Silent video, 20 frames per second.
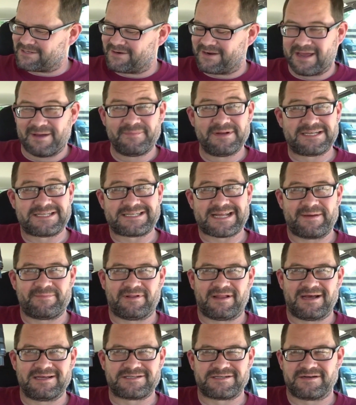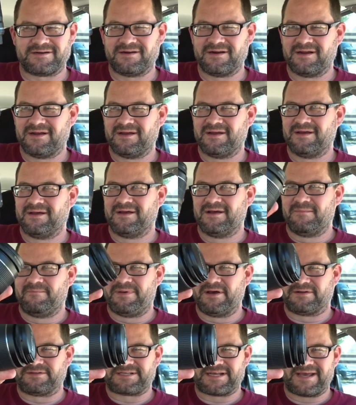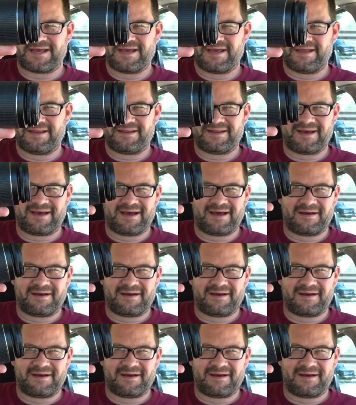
image stabilizer built in.